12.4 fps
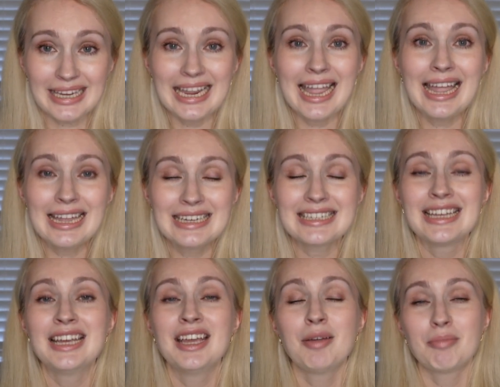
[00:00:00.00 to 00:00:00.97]
And
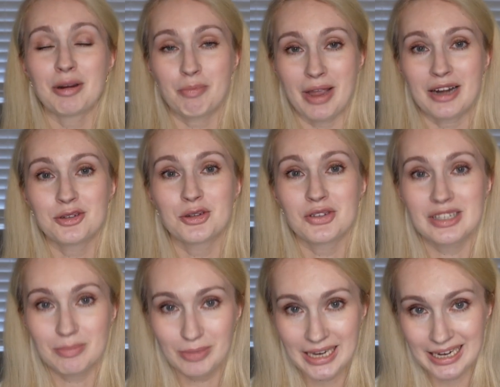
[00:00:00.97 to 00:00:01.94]
prepare to
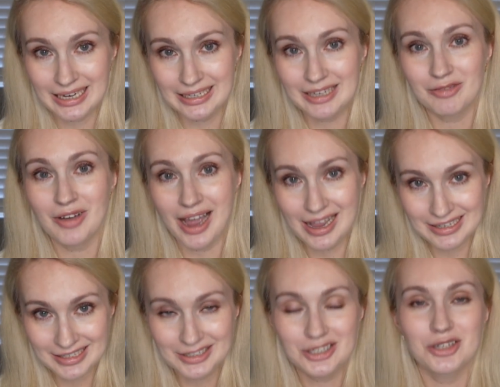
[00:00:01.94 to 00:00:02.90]
explain, if
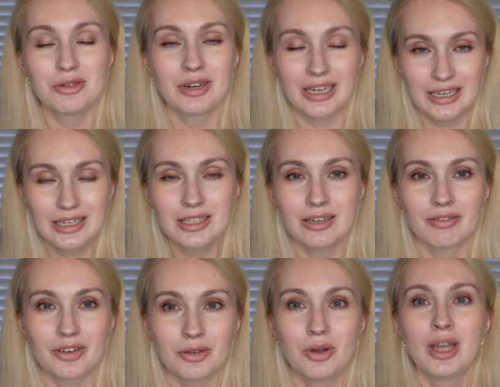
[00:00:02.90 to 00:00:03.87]
asked during
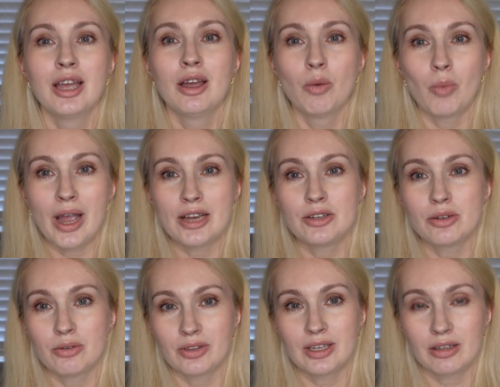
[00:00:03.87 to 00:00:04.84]
interview, why do you
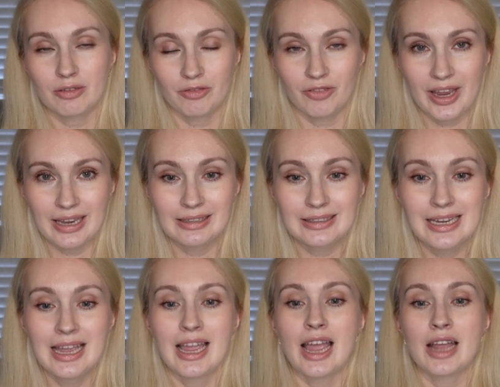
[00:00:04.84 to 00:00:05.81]
think you failed
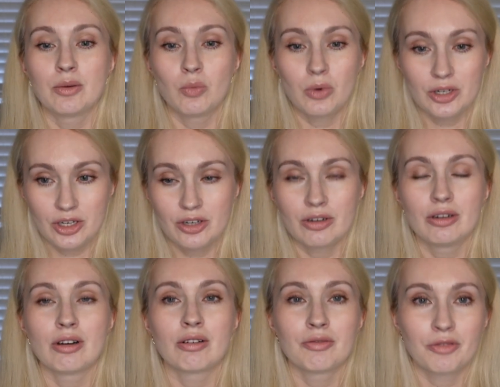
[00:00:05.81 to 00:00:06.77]
and what did
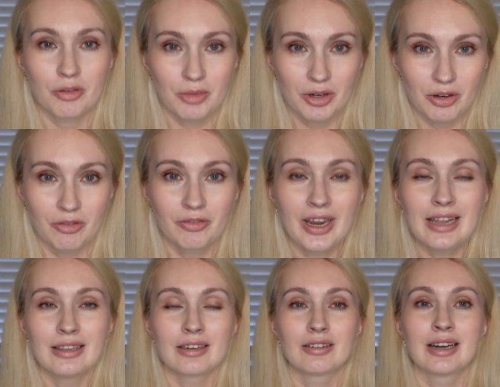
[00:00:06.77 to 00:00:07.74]
you learn from your
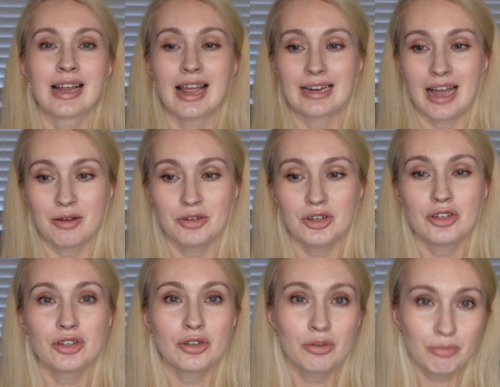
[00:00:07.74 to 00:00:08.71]
failure and how
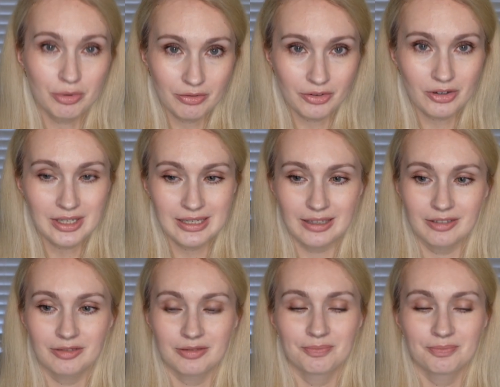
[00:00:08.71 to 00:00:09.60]
did you improve yourself?